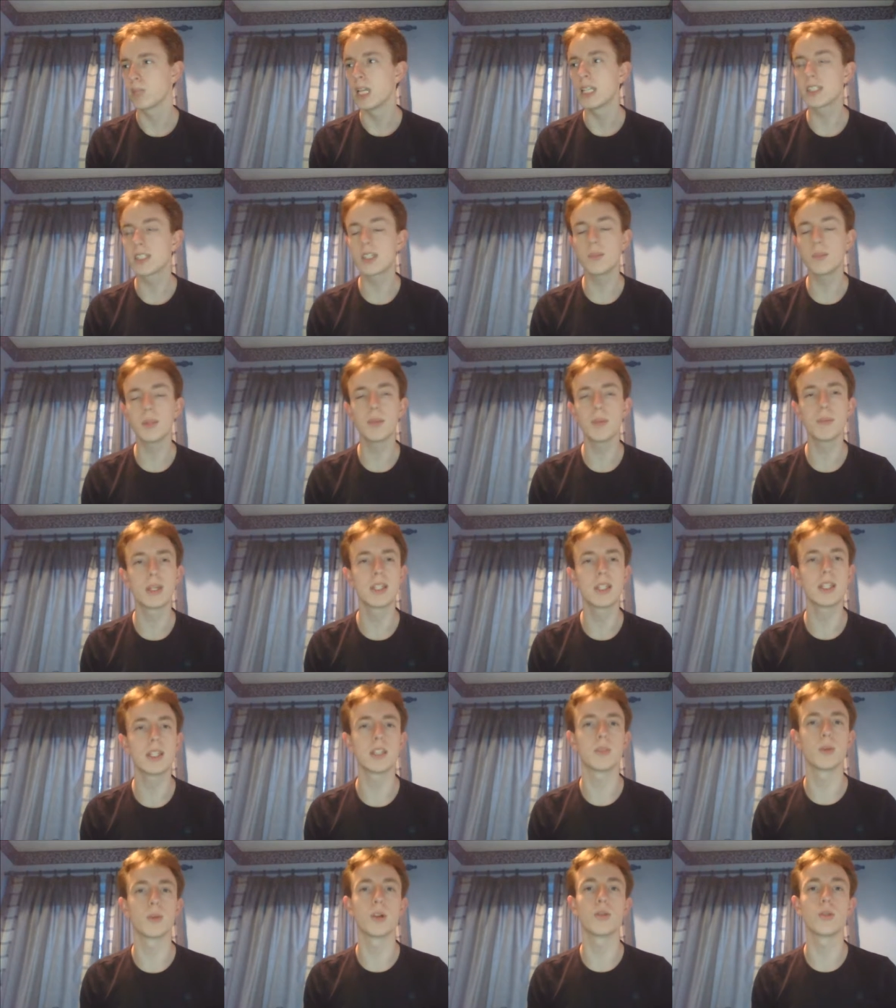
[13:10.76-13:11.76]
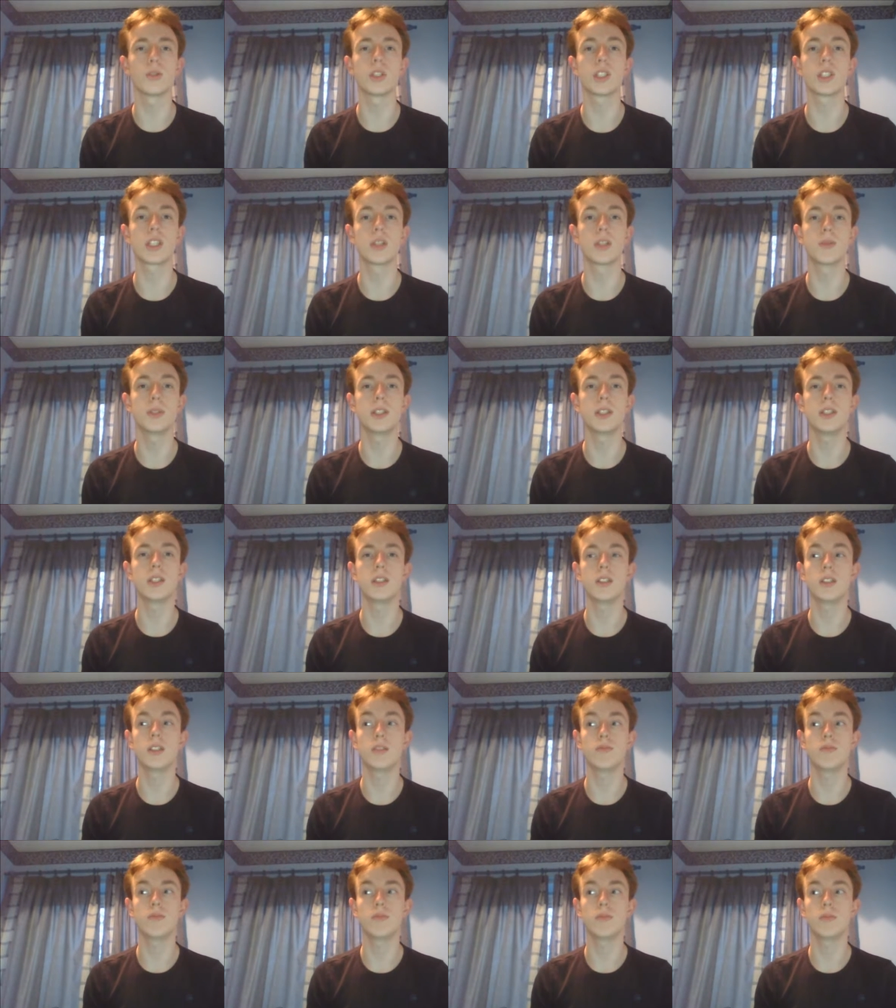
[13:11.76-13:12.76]
it's going to be a Monday tomorrow, which is going to be
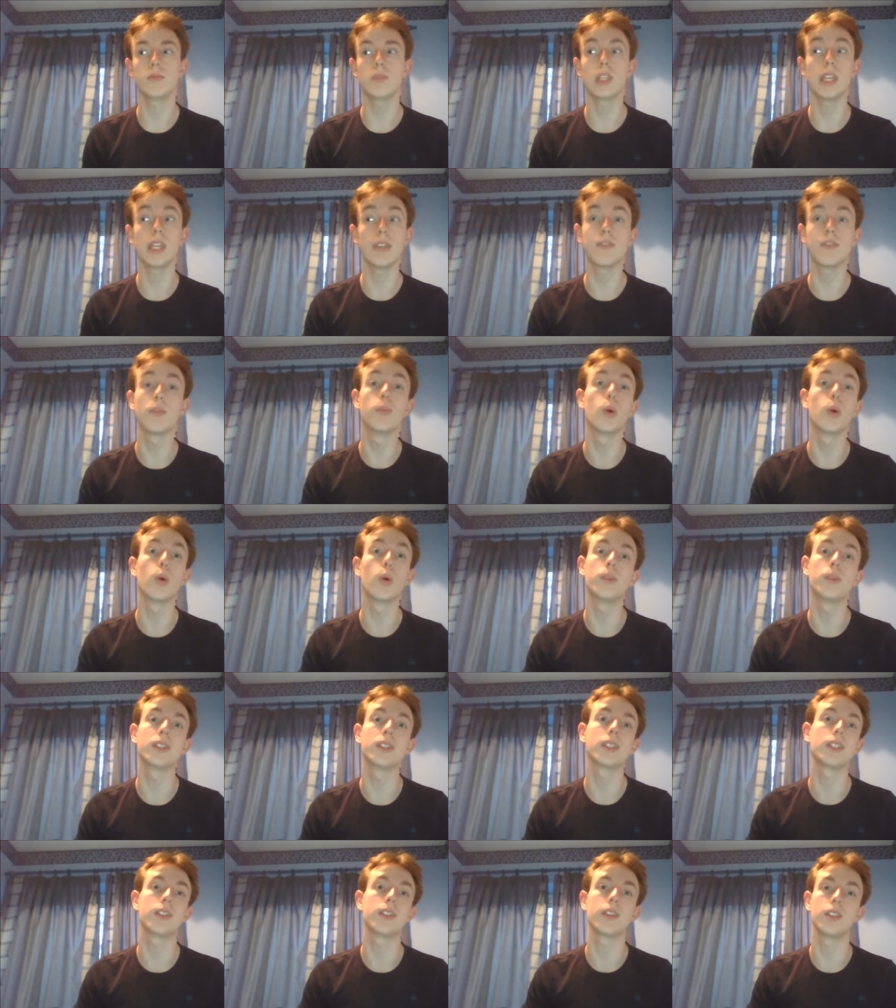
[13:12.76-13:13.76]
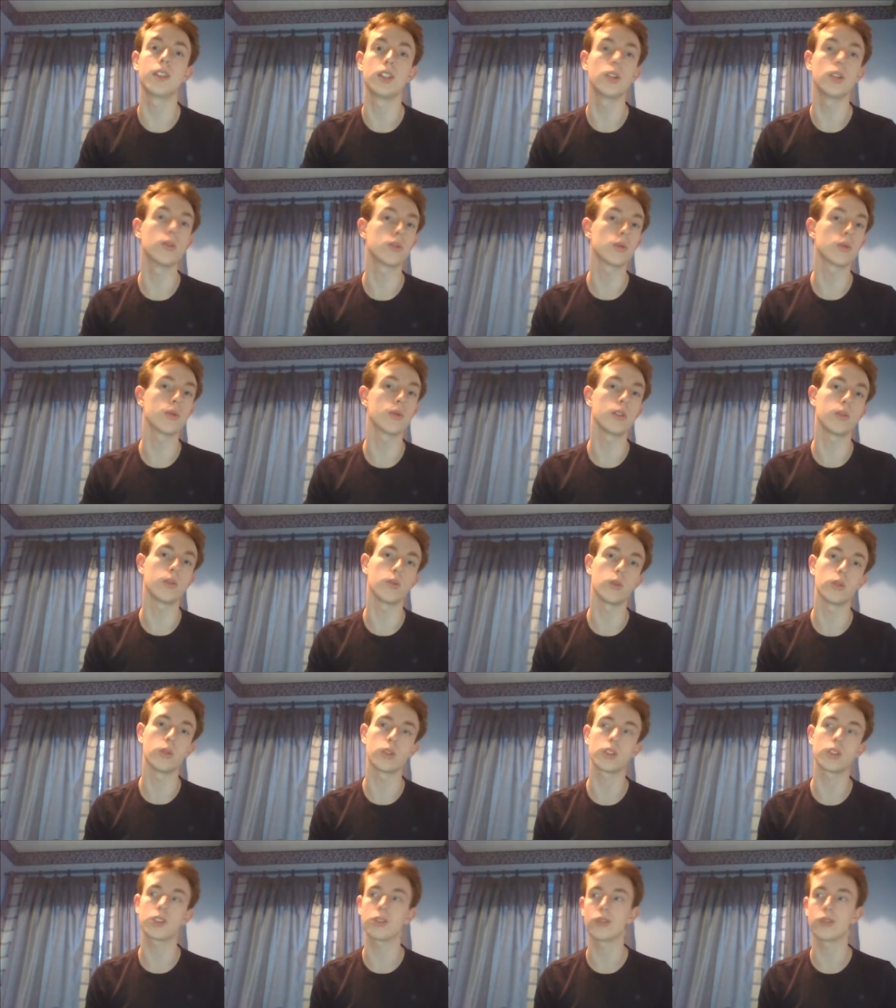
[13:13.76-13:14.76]
even more busy than usual at
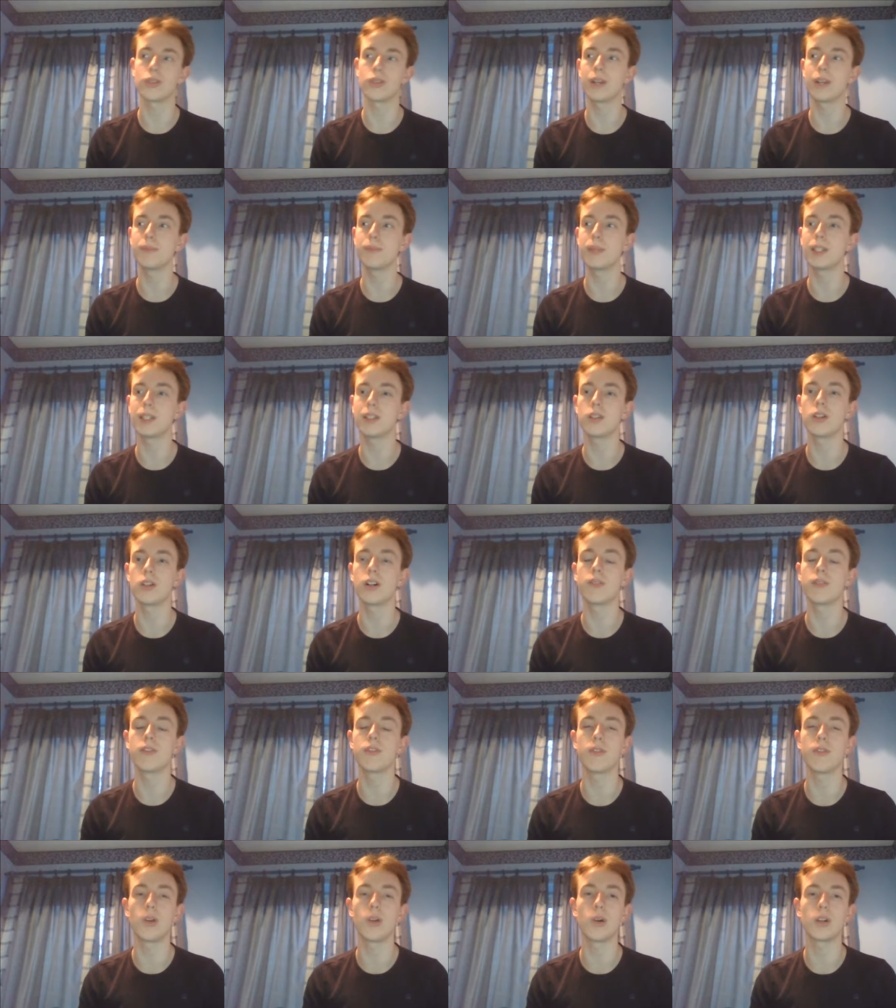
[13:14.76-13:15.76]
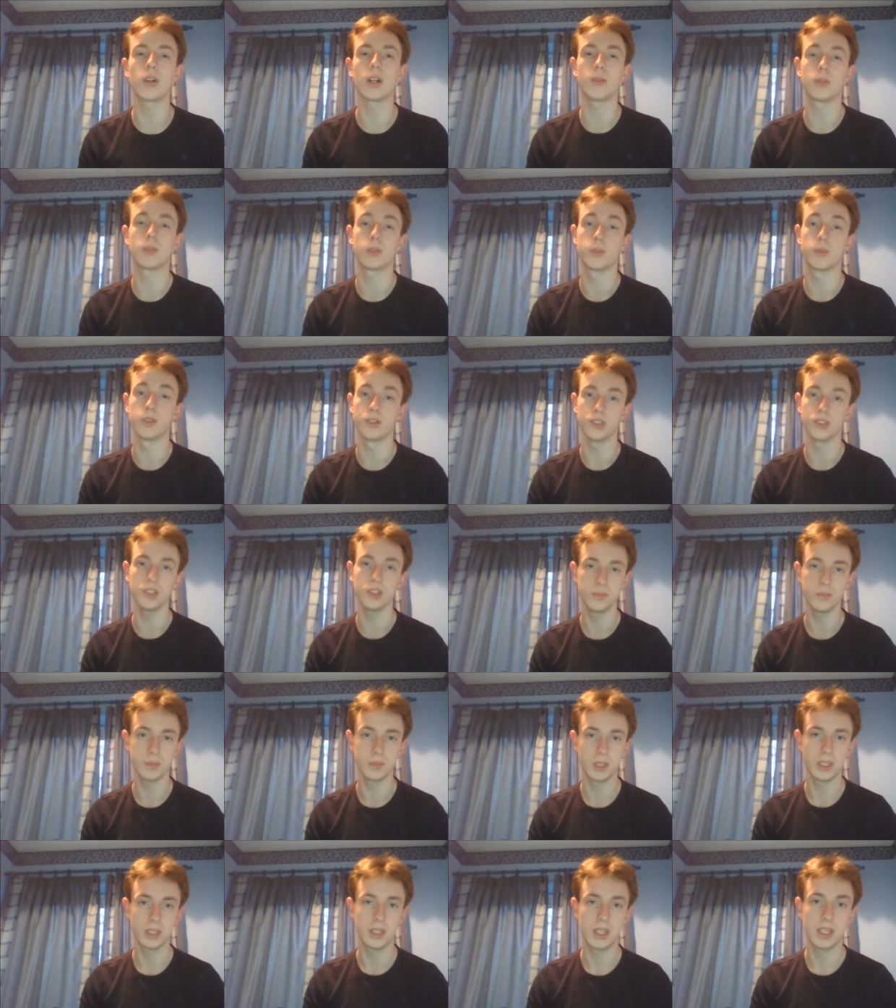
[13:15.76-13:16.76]
work. So I might not have a vlog up tomorrow,
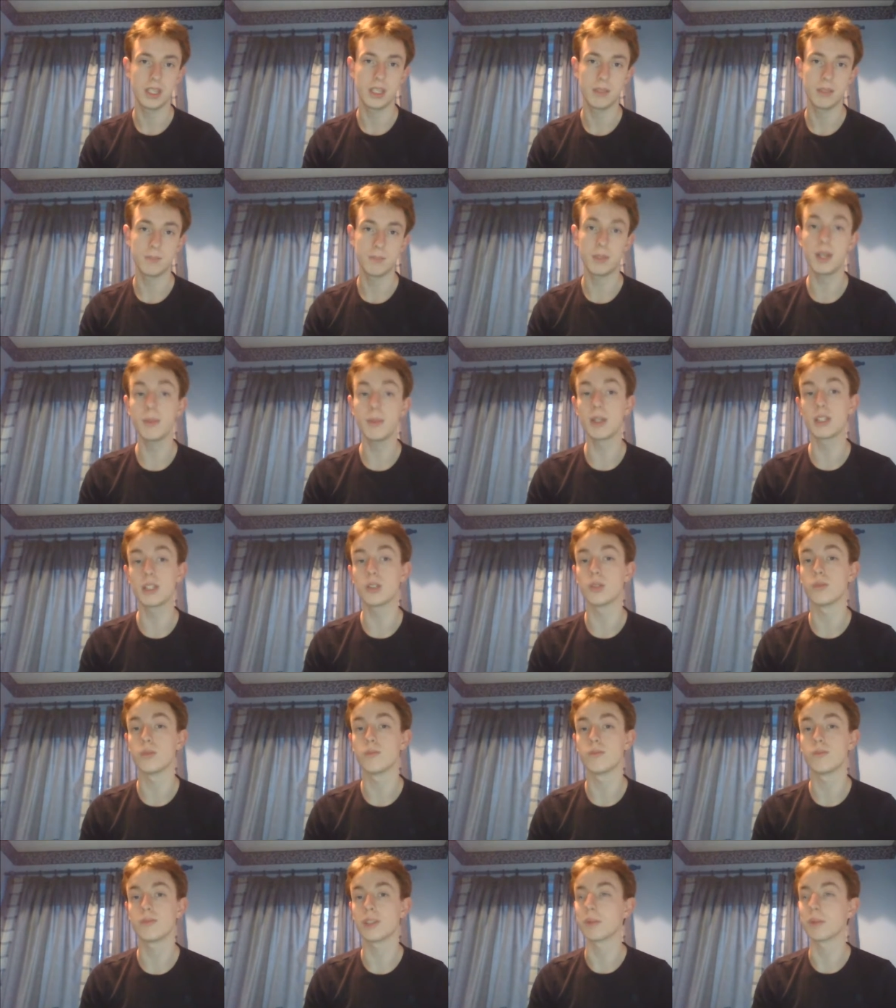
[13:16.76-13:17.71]
but I might do.